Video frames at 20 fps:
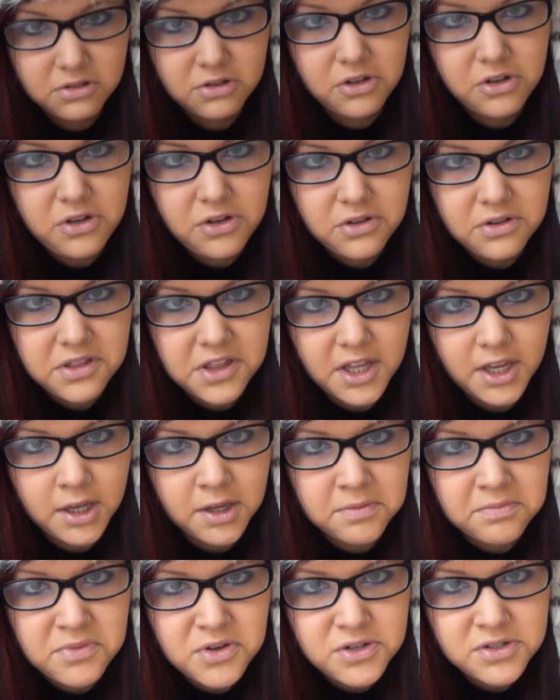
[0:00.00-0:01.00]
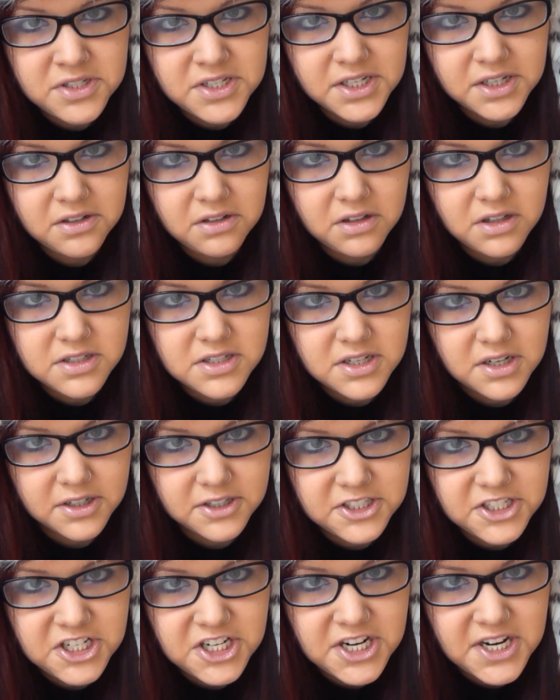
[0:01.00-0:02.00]
Do you think musicals are
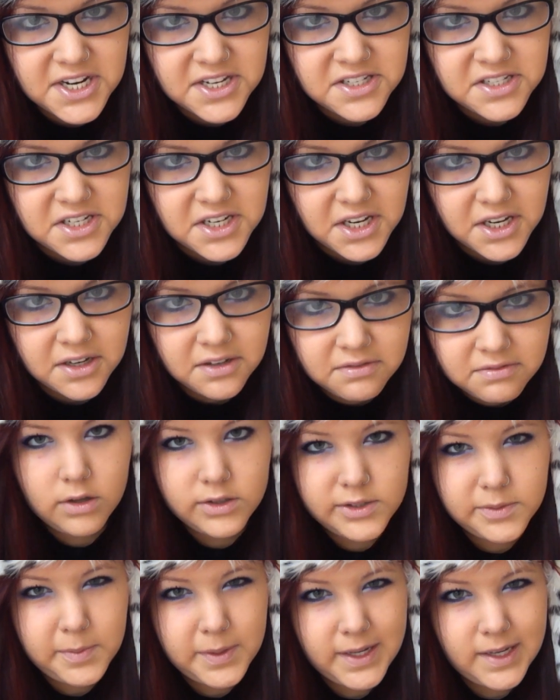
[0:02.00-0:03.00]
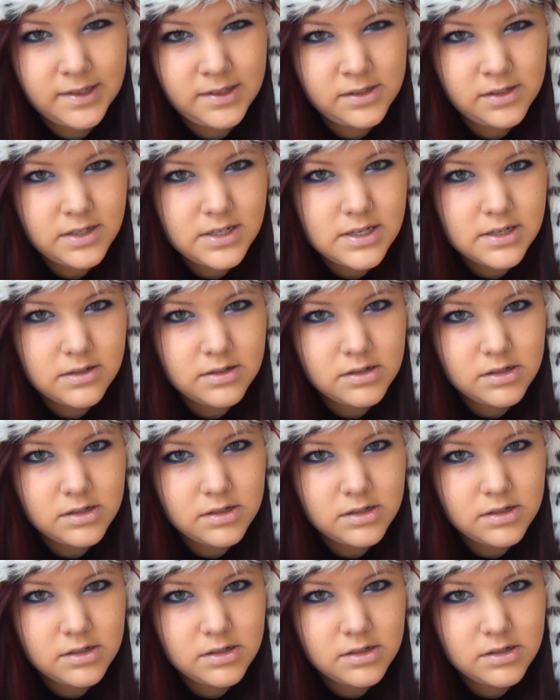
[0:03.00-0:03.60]
cheesy? Depends.